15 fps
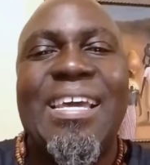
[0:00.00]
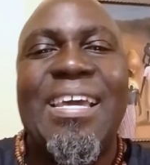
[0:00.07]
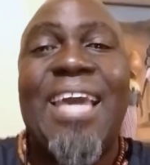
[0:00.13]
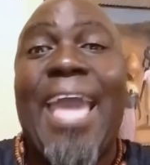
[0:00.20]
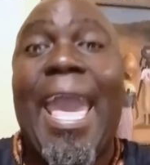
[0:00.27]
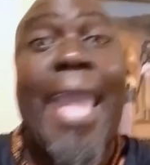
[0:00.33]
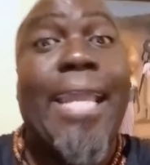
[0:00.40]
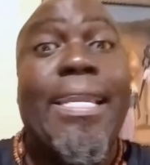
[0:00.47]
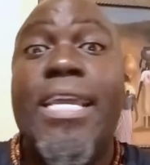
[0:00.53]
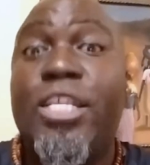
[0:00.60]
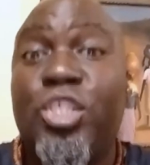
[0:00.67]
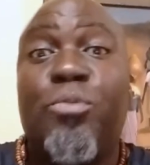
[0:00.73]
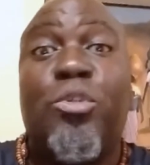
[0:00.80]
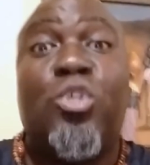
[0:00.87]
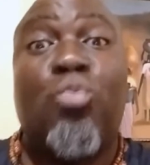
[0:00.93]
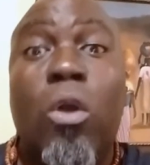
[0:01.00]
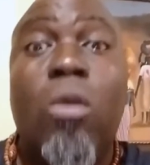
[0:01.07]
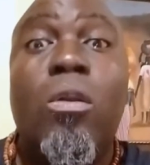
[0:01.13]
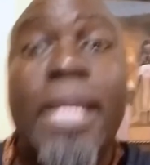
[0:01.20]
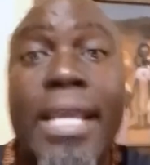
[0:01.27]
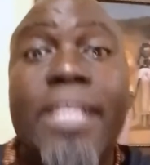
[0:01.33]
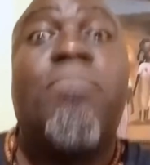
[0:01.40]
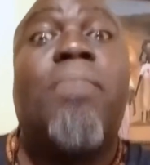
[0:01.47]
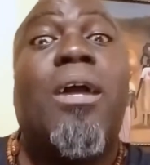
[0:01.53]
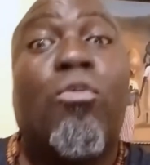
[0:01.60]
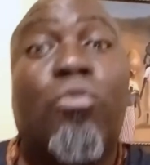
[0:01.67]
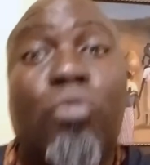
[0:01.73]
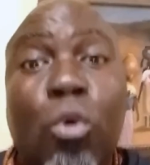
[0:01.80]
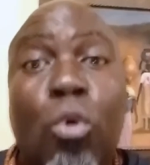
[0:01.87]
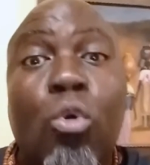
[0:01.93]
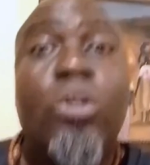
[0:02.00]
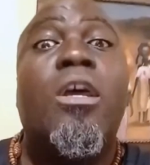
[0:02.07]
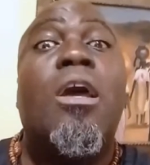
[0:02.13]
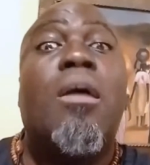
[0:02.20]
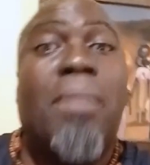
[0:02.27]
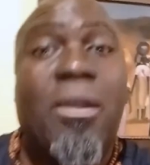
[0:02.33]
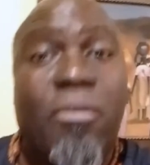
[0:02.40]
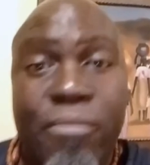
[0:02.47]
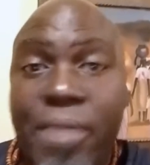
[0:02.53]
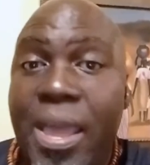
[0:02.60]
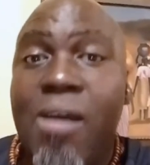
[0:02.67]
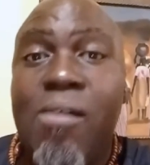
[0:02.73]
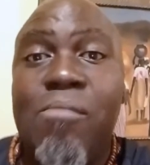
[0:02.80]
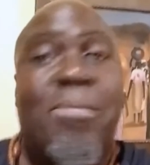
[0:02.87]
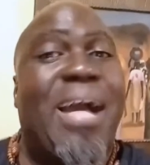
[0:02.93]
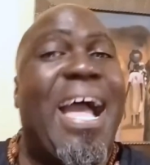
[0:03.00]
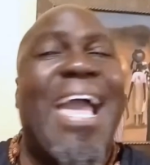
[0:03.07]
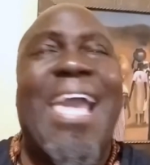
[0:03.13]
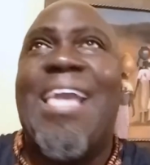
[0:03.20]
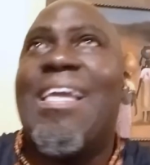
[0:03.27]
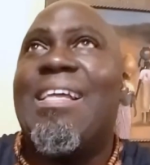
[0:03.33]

and Egypt is well linked by road, by rail, by